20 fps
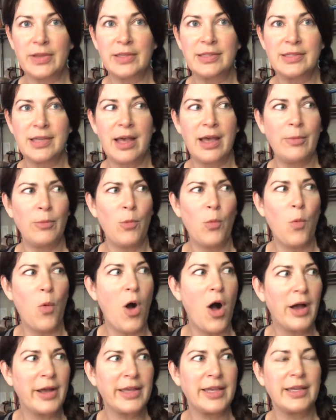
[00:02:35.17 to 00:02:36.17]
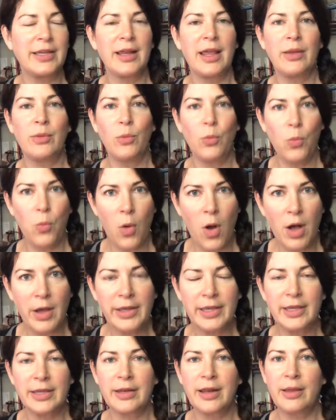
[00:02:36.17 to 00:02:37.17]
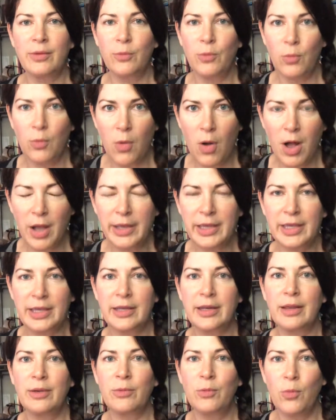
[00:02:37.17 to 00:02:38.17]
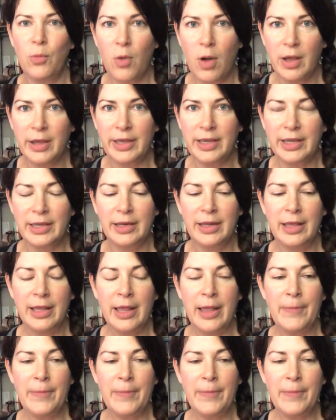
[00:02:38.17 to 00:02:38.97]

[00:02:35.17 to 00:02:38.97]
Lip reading: is I'm walking and walking and walking and walking,